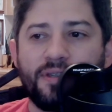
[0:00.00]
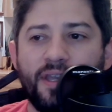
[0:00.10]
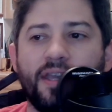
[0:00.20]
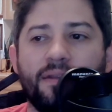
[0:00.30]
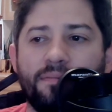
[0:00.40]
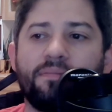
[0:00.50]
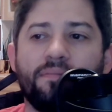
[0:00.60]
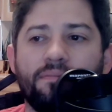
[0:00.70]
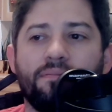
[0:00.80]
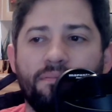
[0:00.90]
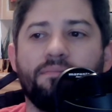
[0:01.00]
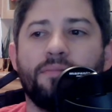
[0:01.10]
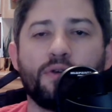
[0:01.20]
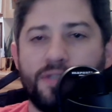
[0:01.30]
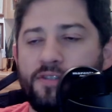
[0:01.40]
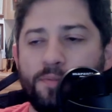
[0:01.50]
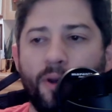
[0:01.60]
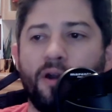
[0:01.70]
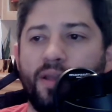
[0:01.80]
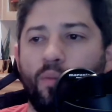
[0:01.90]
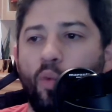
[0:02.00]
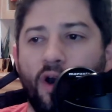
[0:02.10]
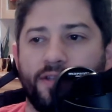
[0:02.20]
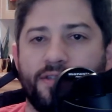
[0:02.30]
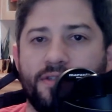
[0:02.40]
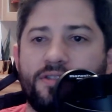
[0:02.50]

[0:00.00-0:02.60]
and most of his party wants.